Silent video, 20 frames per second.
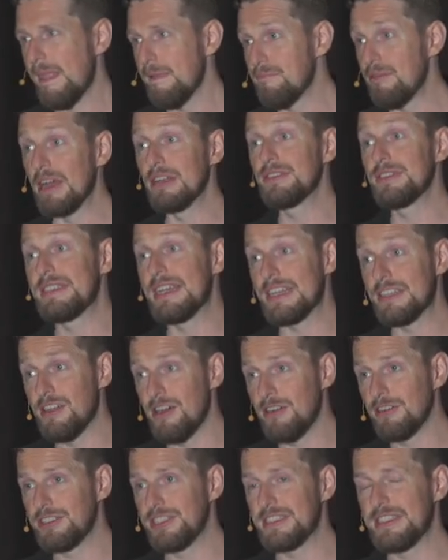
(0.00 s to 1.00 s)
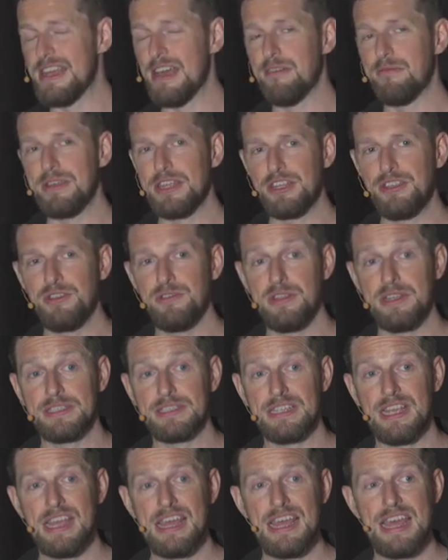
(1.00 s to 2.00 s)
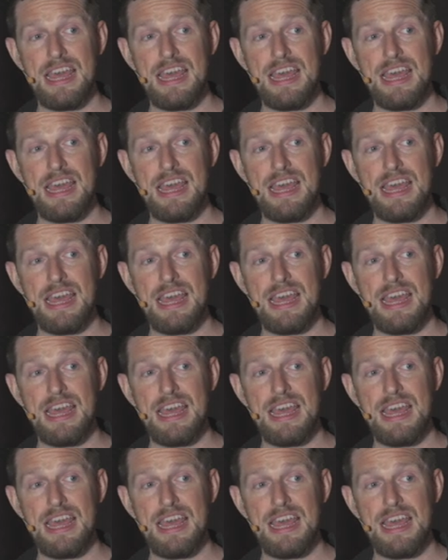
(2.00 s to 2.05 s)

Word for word: browser technologies now, we can do this